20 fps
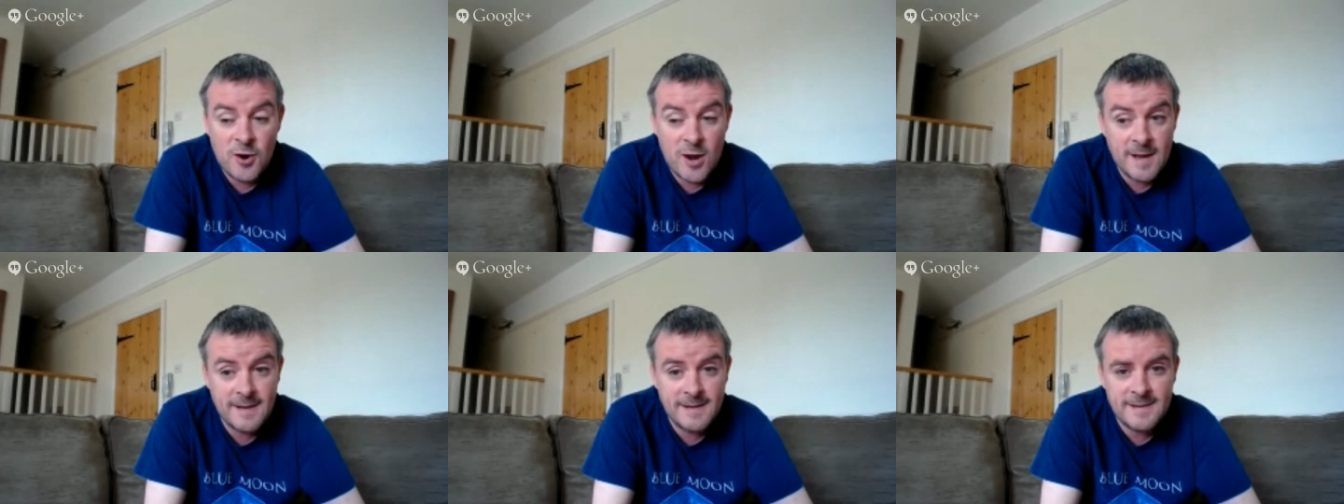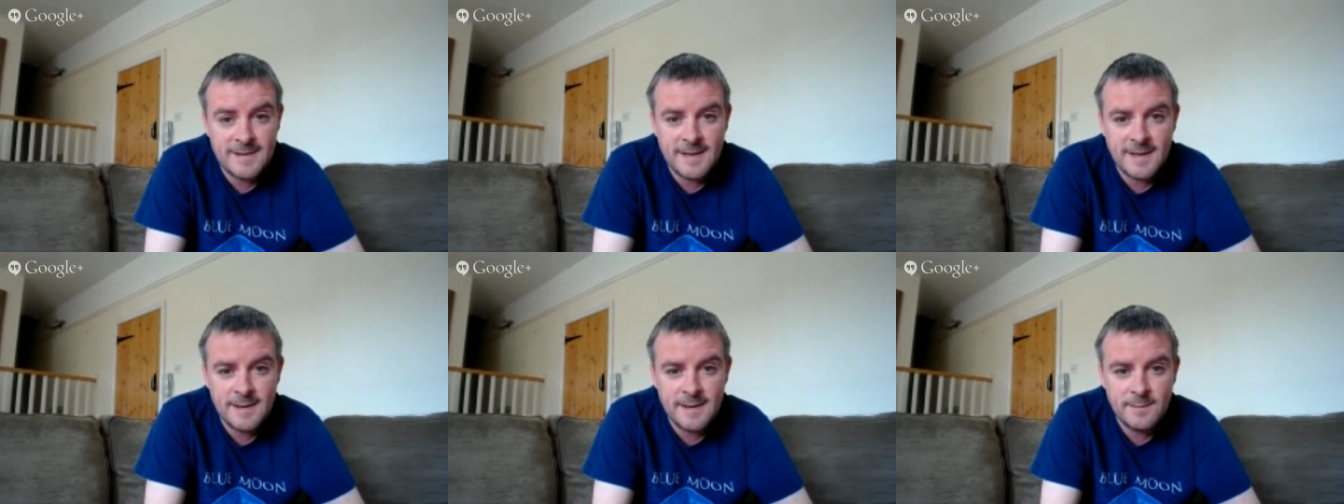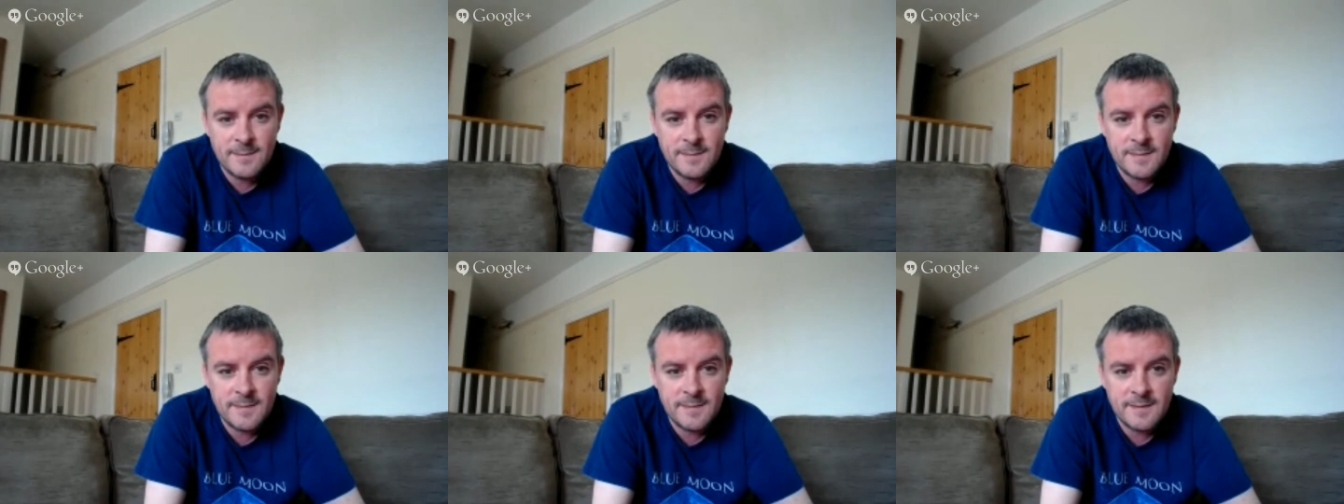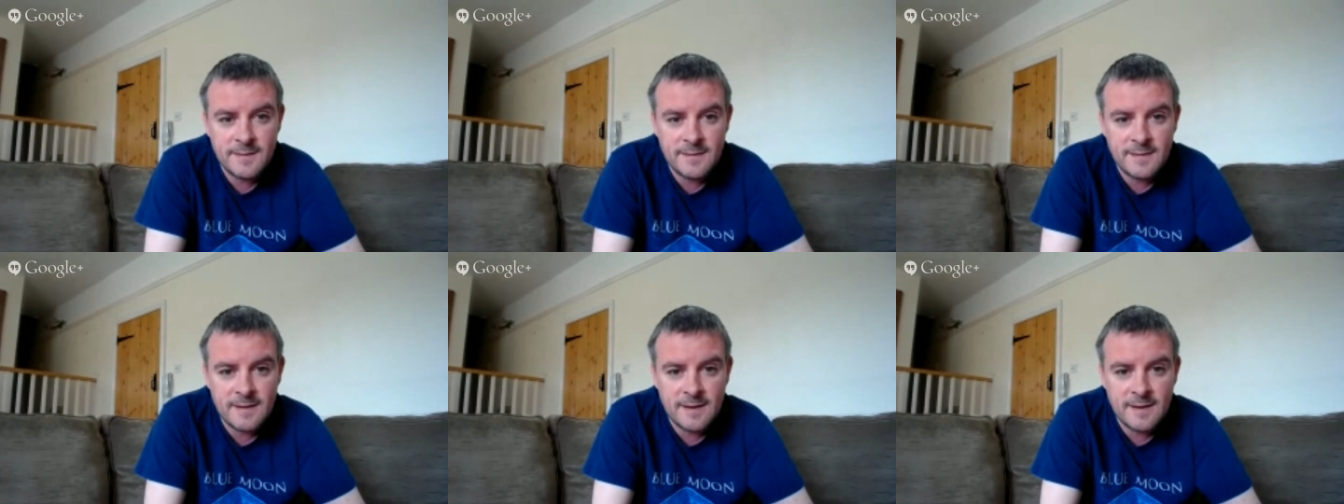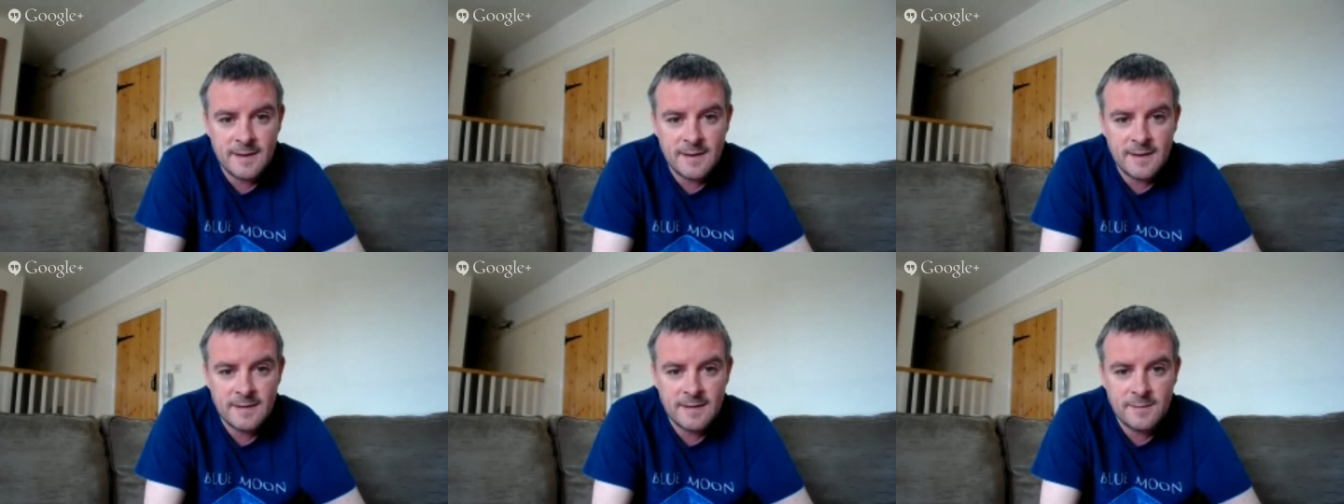for 8 teams
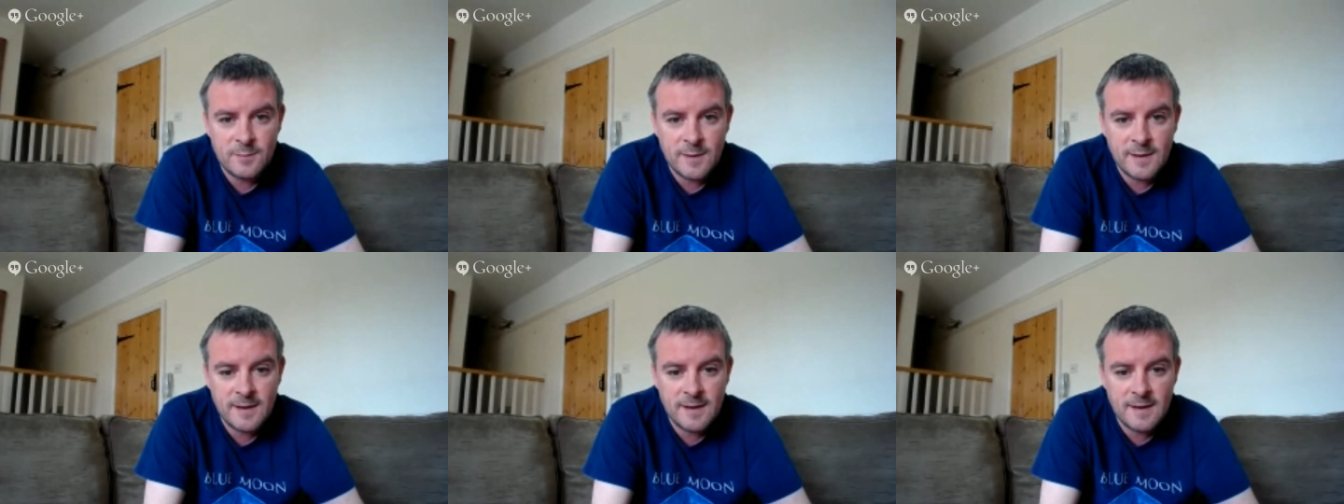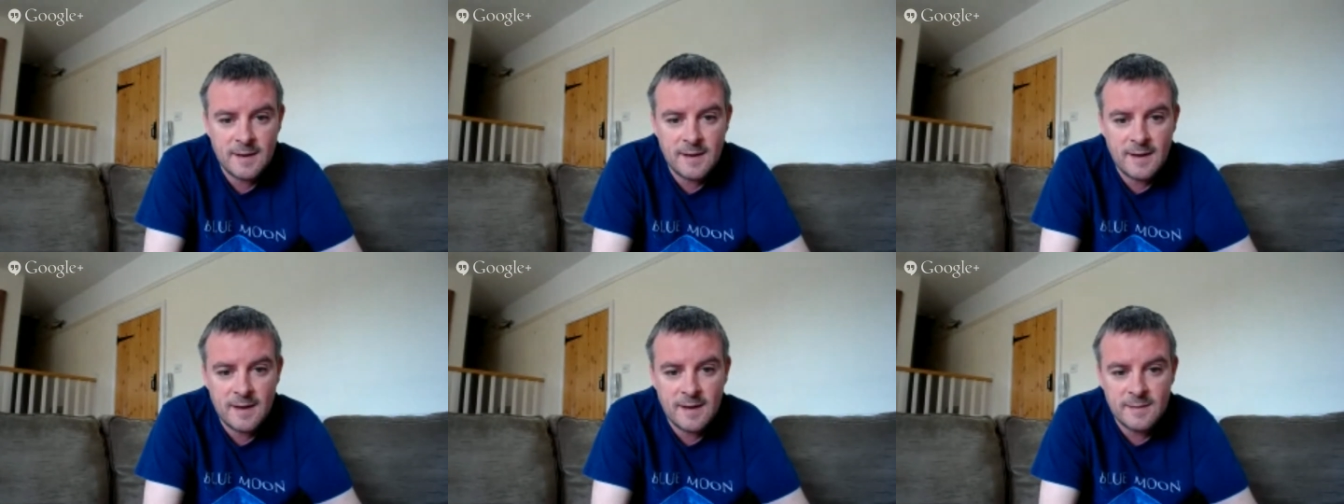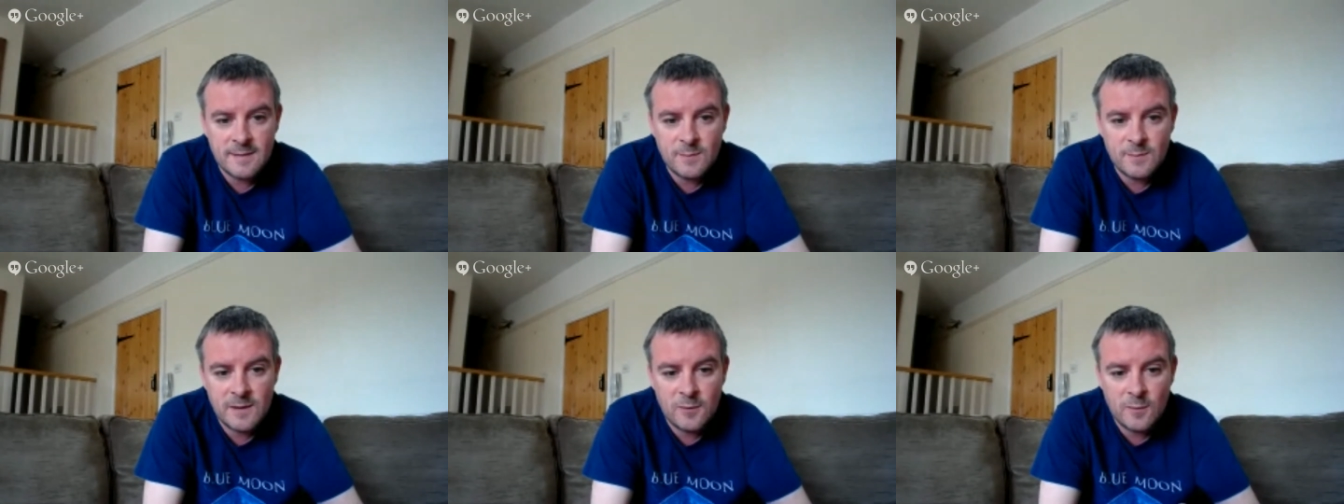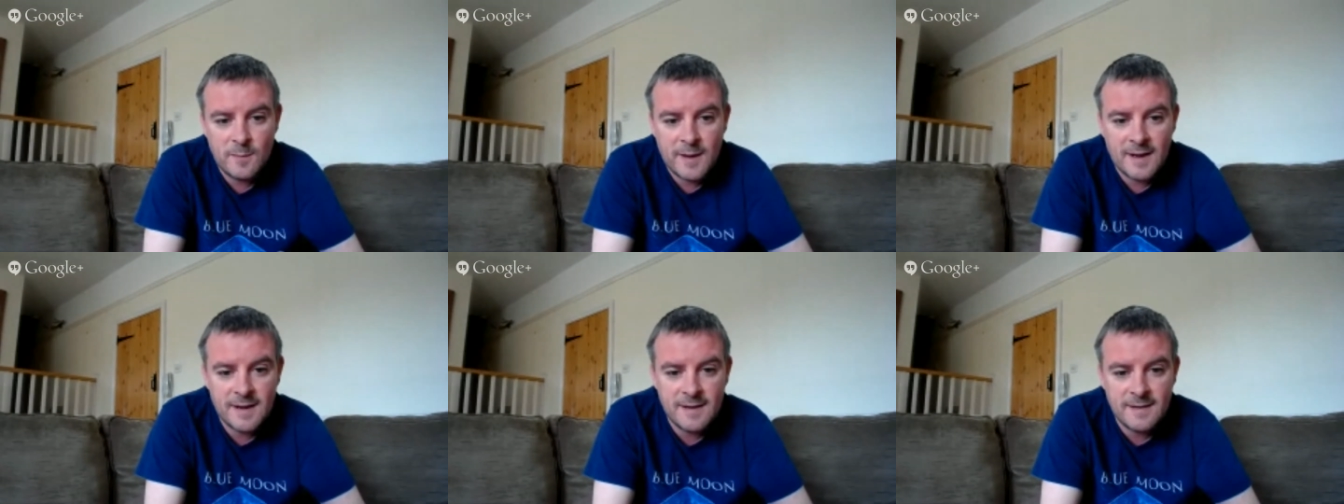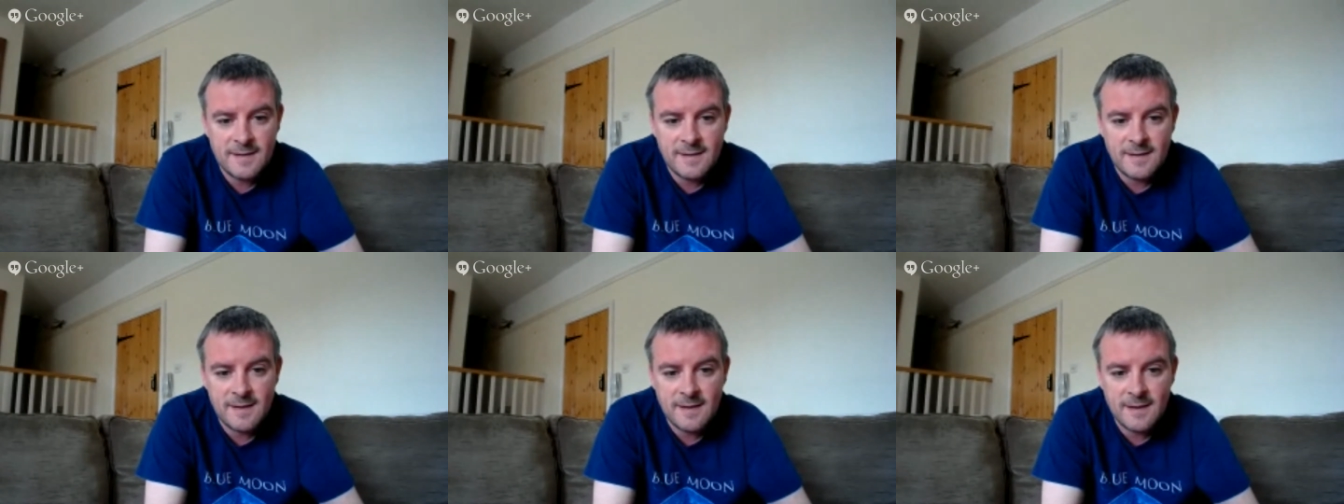as we look
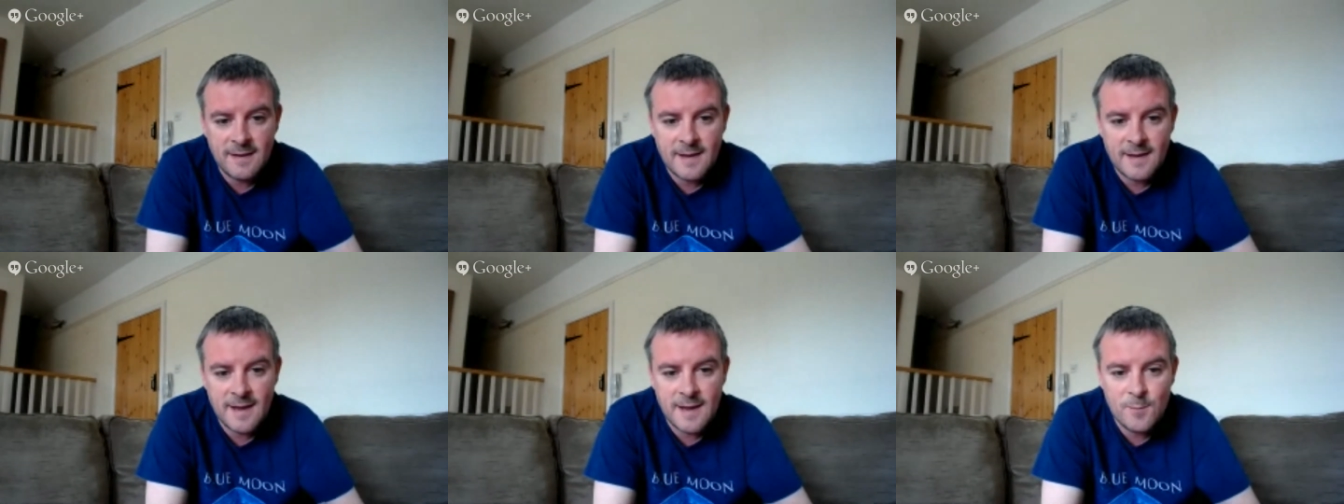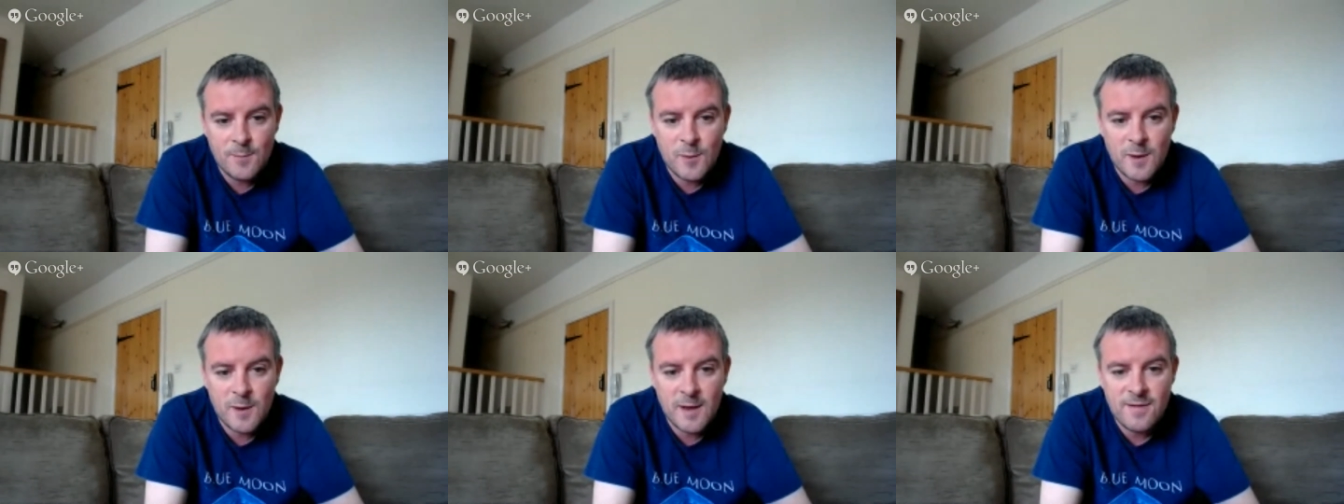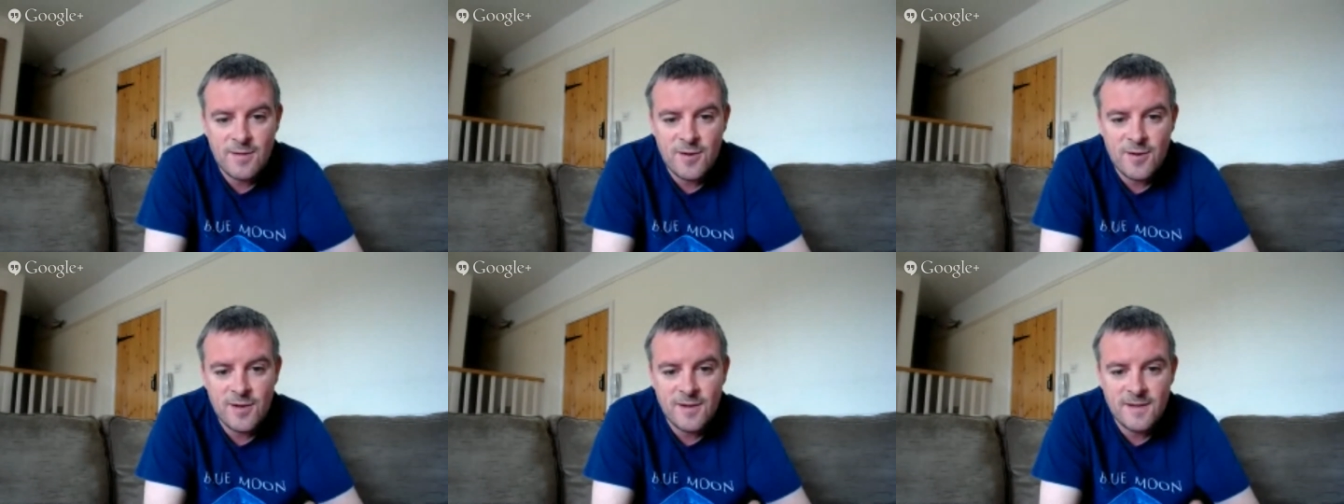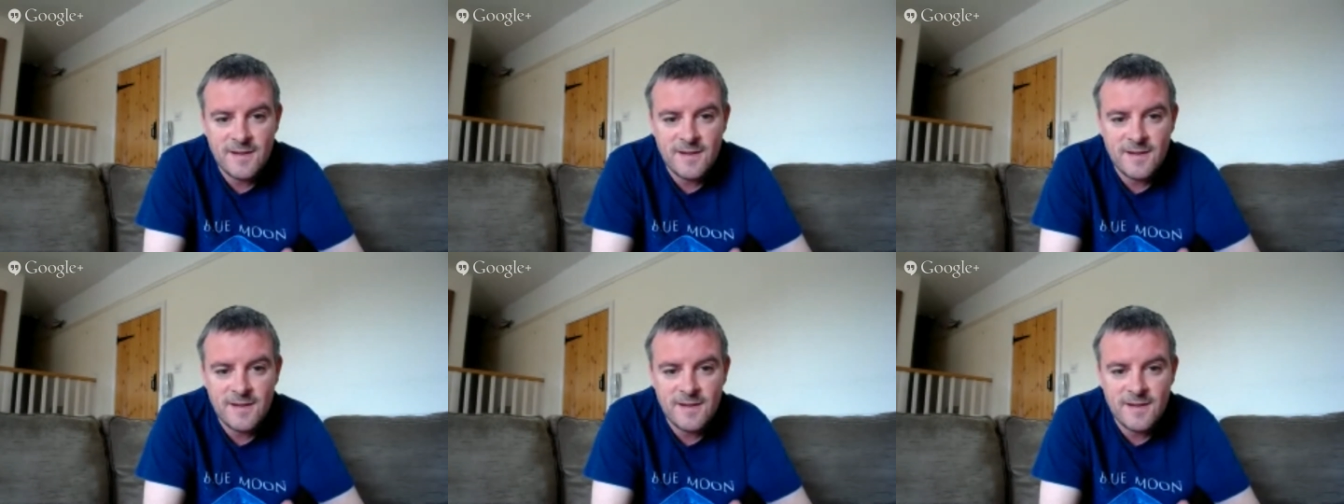back at Game Week